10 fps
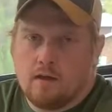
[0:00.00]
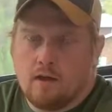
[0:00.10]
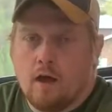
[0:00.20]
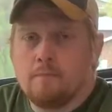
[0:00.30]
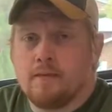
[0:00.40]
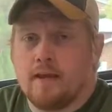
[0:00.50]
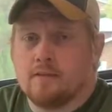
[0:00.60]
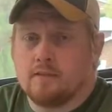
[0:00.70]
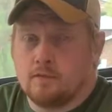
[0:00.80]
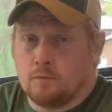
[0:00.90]
Up
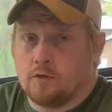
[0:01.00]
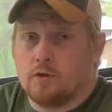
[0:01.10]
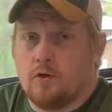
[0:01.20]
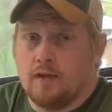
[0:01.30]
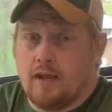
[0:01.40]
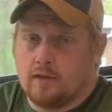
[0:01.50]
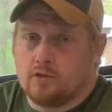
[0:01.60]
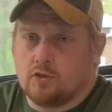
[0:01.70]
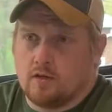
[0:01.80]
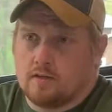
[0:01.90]
next is what are called
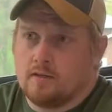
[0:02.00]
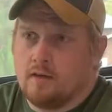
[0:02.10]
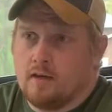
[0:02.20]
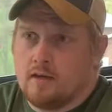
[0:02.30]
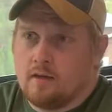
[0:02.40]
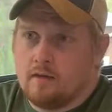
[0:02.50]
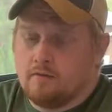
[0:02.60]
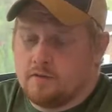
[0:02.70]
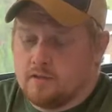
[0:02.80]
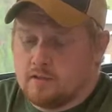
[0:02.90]
X-Chocks.
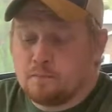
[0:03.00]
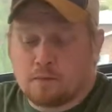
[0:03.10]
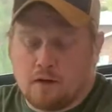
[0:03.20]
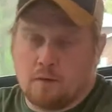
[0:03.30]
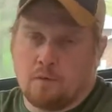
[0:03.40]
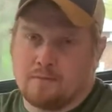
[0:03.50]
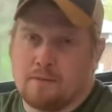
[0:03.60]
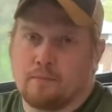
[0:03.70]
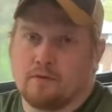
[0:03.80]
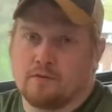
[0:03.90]
This is probably one of
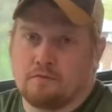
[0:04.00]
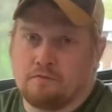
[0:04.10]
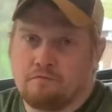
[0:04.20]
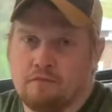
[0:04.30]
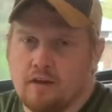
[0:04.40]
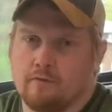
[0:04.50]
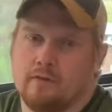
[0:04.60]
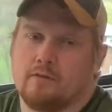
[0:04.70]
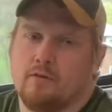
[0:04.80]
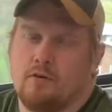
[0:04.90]
my personal
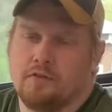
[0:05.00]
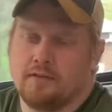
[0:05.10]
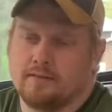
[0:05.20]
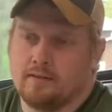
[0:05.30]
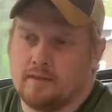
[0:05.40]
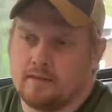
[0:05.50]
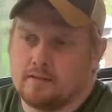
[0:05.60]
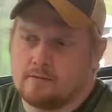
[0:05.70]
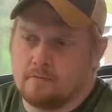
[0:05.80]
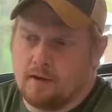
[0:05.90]
favorites on this
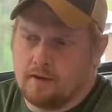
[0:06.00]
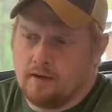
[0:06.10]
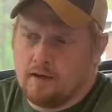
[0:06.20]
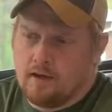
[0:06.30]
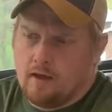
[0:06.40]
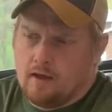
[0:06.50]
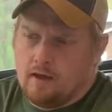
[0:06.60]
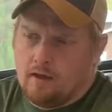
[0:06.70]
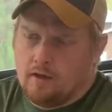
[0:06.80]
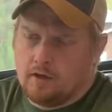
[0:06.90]
list, but
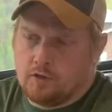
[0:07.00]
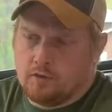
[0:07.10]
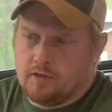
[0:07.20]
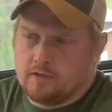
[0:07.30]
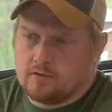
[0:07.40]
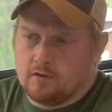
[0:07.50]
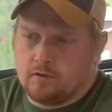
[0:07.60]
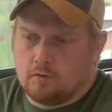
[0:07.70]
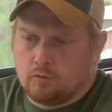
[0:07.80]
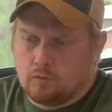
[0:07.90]
these
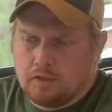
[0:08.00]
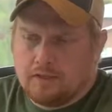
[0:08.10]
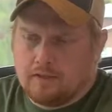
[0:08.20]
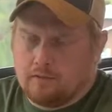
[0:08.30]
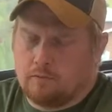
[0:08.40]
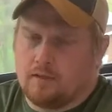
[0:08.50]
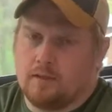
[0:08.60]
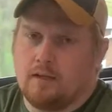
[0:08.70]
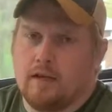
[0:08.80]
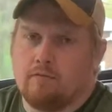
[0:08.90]
are really,
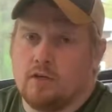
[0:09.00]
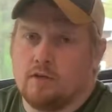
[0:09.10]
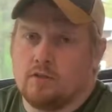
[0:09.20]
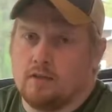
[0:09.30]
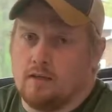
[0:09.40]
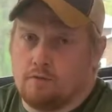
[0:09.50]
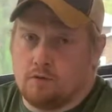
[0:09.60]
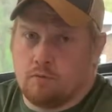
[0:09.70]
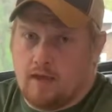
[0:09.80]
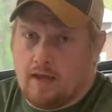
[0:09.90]
really life-changing if
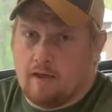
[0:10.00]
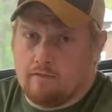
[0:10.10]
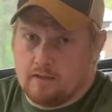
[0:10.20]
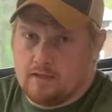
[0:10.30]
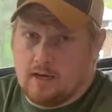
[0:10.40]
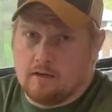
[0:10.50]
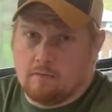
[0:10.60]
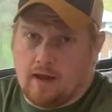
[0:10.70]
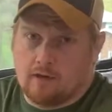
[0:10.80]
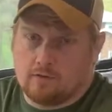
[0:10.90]
you have a
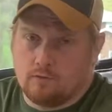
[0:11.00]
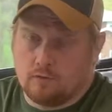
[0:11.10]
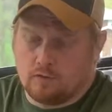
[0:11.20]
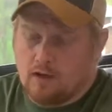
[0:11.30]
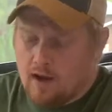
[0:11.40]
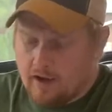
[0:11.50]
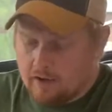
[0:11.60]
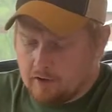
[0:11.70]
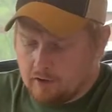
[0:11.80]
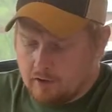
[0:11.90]
tandem axle or
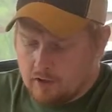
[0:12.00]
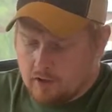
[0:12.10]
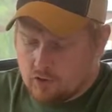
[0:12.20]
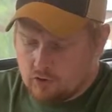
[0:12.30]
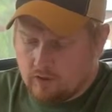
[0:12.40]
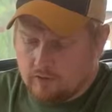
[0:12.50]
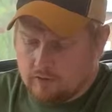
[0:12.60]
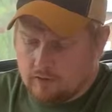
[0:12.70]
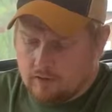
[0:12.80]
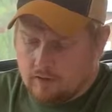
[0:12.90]
higher trailer.